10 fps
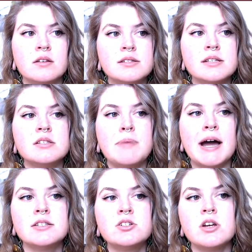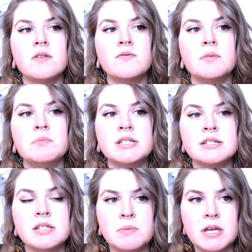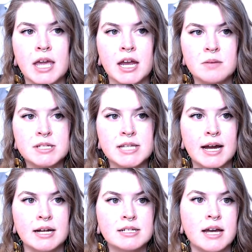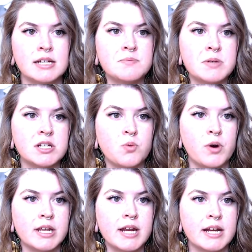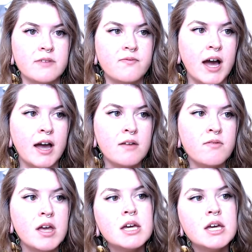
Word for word: Since the passage of the Mississippi Cannabis Act SB 2095,